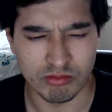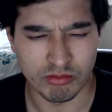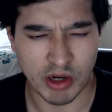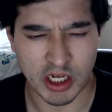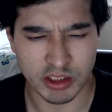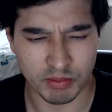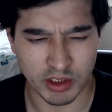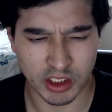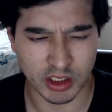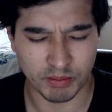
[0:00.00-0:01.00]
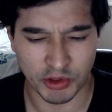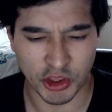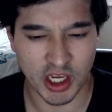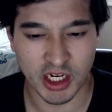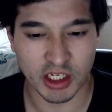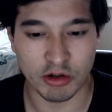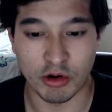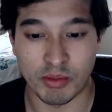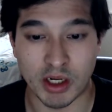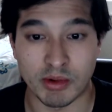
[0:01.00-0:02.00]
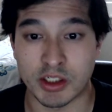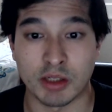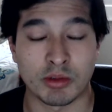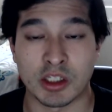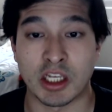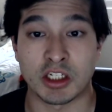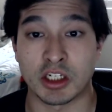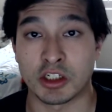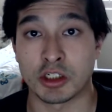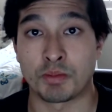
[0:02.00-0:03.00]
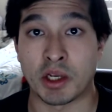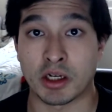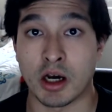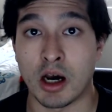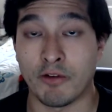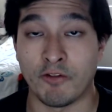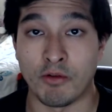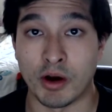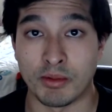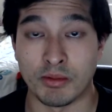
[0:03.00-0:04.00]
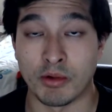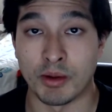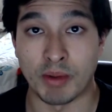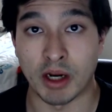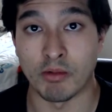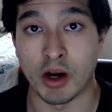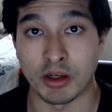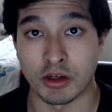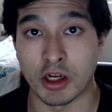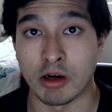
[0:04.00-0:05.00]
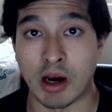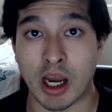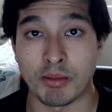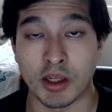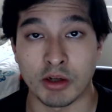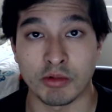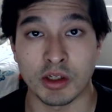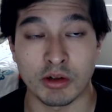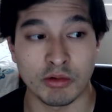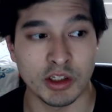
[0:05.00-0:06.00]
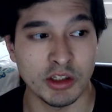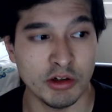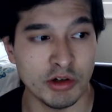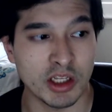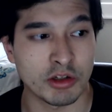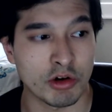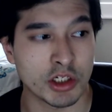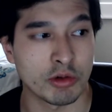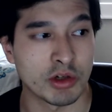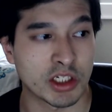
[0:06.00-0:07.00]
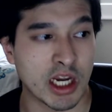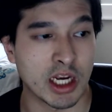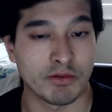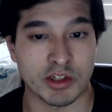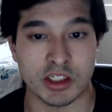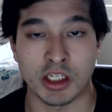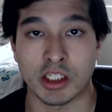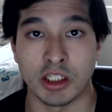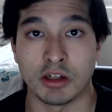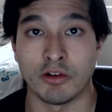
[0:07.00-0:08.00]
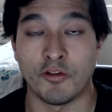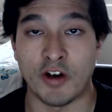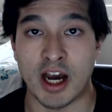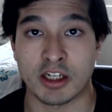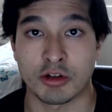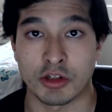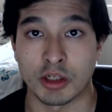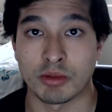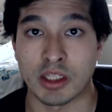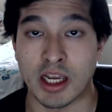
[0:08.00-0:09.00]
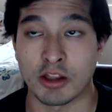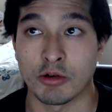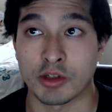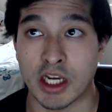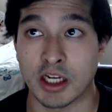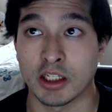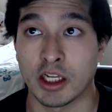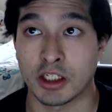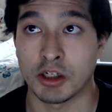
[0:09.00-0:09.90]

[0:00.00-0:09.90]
possibly pathetic, or maybe something that she could just pick off one one by one, you know? I mean, we, we knew Endorsi was kind of a sneaky little fox or something that knows how to, like,